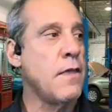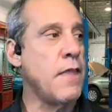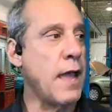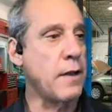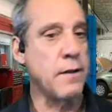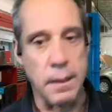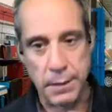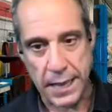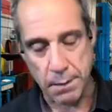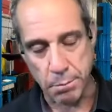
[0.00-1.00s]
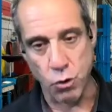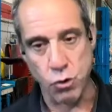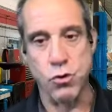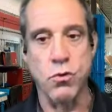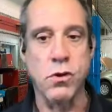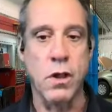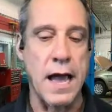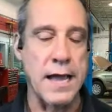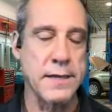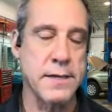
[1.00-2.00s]
Then they became personal
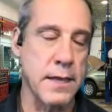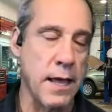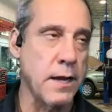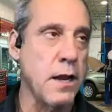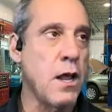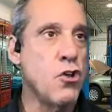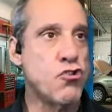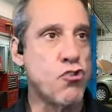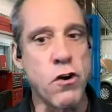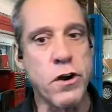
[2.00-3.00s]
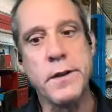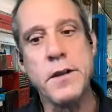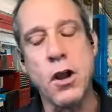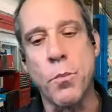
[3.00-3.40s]
clients, and then started